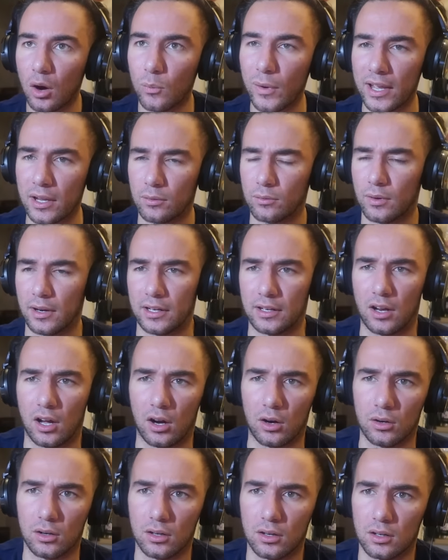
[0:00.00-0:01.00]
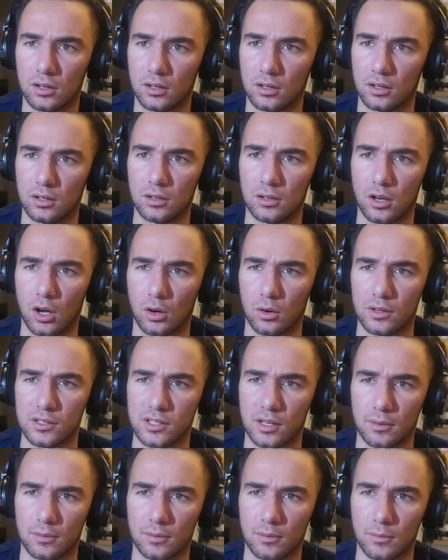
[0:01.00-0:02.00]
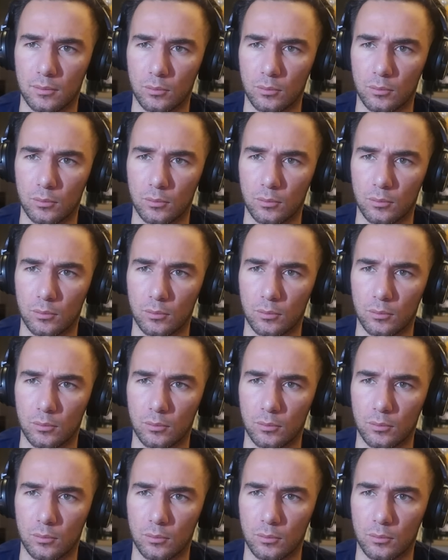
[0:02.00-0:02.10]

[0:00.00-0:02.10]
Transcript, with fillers: Wait, wait, no. No, it's a